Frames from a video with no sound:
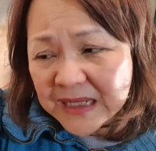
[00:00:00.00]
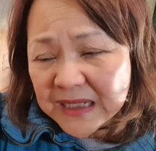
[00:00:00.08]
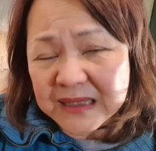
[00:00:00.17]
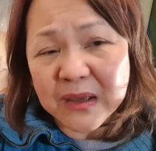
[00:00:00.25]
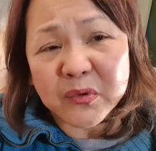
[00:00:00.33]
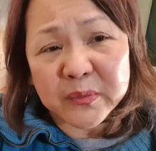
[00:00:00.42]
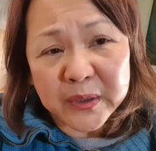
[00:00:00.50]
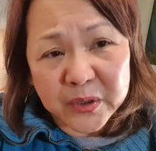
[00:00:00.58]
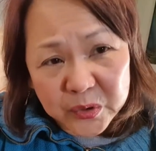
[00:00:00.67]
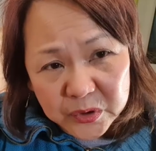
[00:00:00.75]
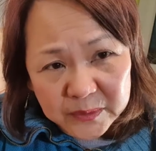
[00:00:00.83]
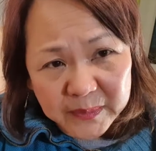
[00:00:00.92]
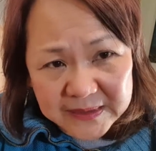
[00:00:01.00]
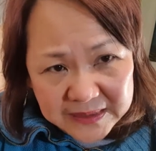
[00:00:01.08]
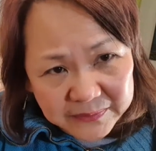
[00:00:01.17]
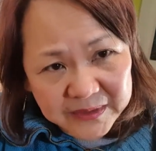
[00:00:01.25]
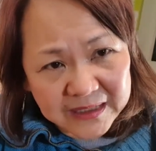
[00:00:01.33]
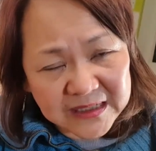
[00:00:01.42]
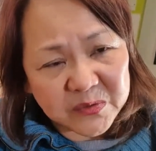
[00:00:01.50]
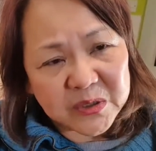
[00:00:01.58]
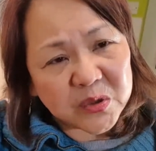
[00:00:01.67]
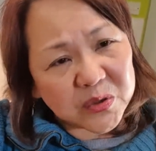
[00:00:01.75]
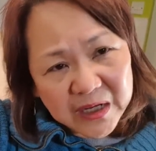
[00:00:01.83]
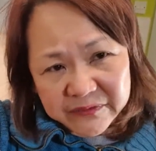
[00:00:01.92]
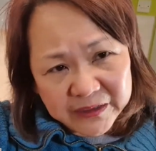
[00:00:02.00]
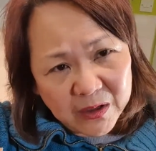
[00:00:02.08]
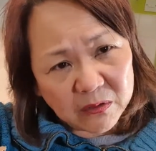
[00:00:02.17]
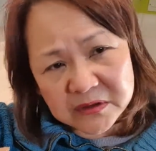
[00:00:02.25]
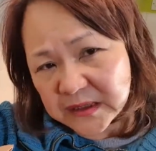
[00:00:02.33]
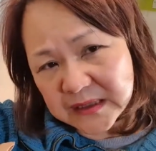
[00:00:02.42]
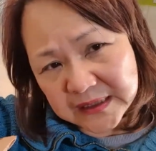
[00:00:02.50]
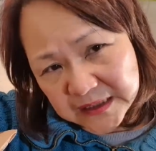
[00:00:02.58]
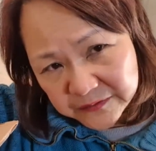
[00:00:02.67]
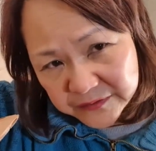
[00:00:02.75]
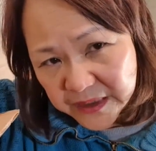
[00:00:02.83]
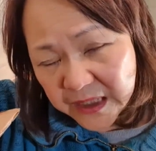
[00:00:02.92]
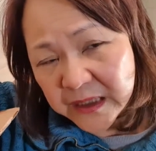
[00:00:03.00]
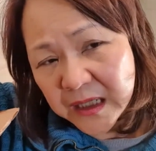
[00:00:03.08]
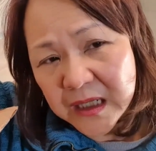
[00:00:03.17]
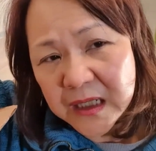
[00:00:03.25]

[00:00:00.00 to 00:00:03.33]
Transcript: that will be good, but sometimes we don't have an alternative yet.